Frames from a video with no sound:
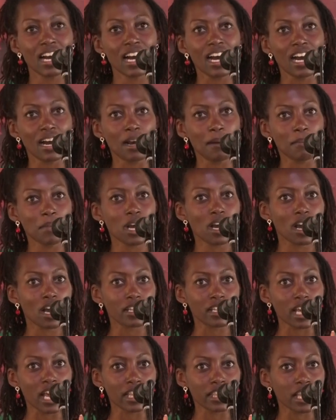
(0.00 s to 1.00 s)

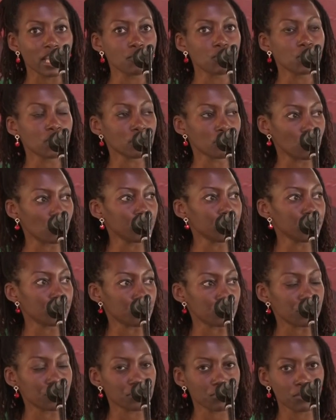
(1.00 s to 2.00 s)
And then we'll go
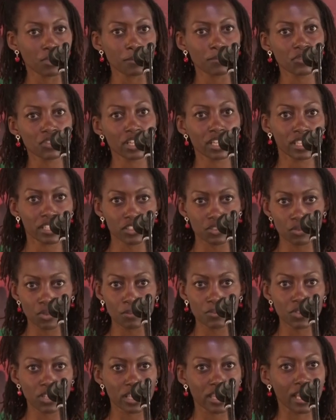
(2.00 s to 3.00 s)
into scripture, the
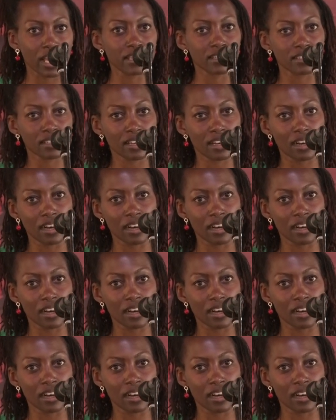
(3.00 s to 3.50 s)
scripture that